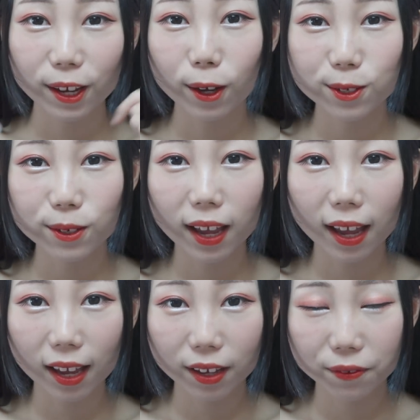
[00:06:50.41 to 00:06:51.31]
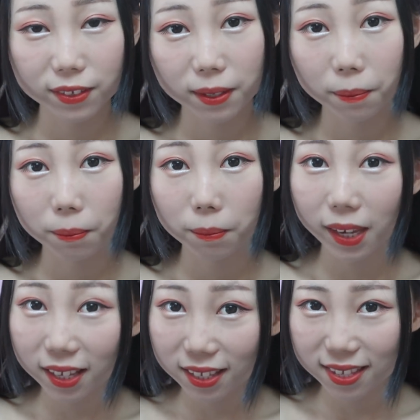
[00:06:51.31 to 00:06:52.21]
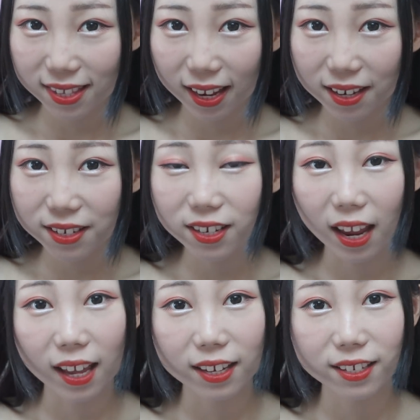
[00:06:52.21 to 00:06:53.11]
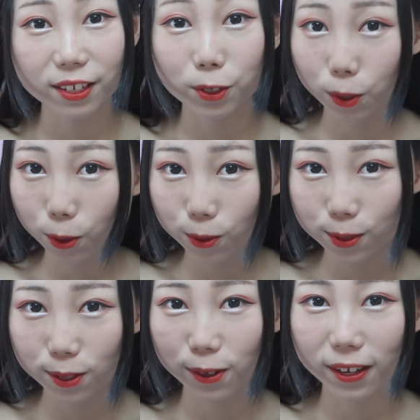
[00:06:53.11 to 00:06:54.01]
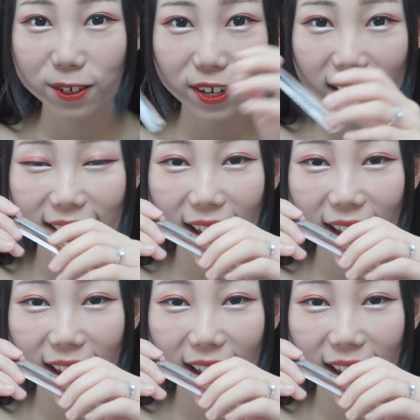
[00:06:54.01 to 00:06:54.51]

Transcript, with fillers: They also have the mint scent and the rose. You can check it